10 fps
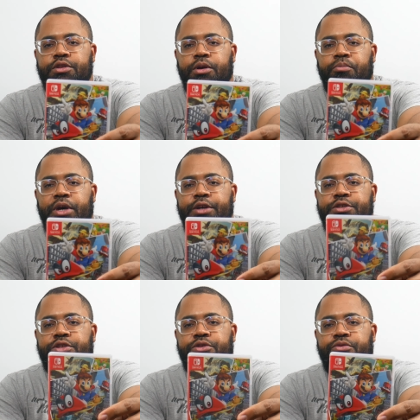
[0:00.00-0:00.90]
the
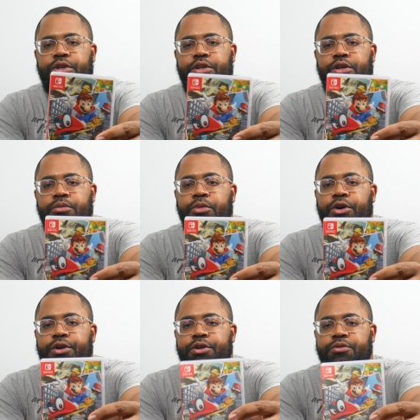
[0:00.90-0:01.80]
best 3D
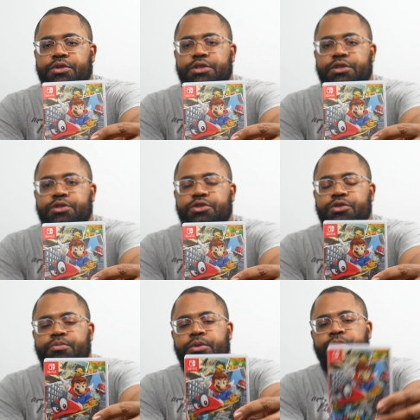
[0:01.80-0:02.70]
Mario with
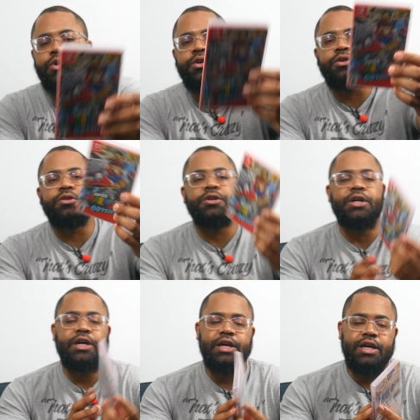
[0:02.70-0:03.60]
Super Mario
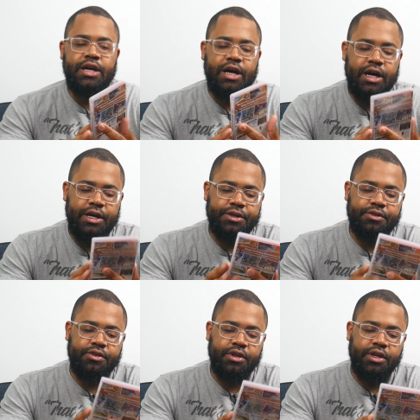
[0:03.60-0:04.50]

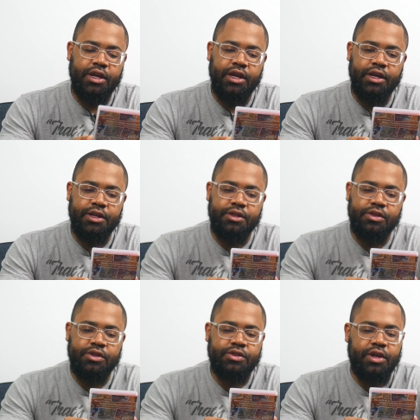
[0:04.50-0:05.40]
Odyssey, and
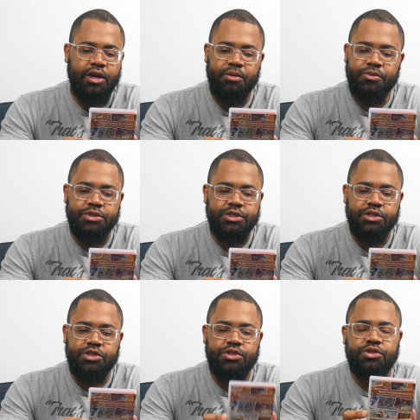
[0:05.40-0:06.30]
this game was
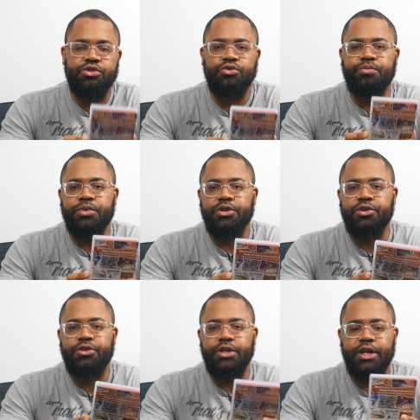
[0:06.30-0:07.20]
just super
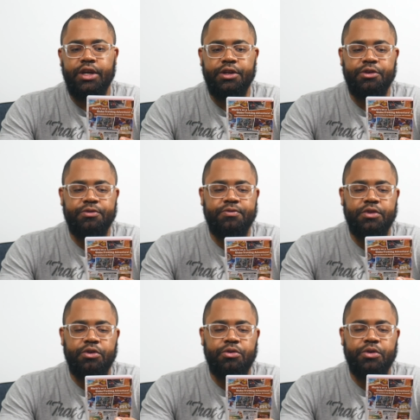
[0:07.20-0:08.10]

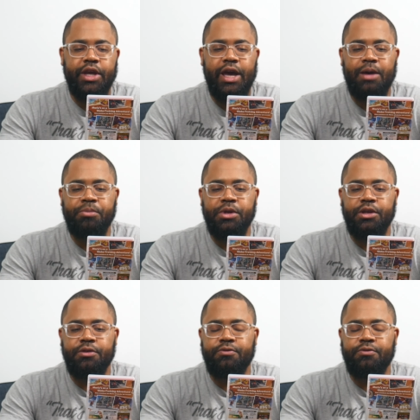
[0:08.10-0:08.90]
creative. The whole Cappy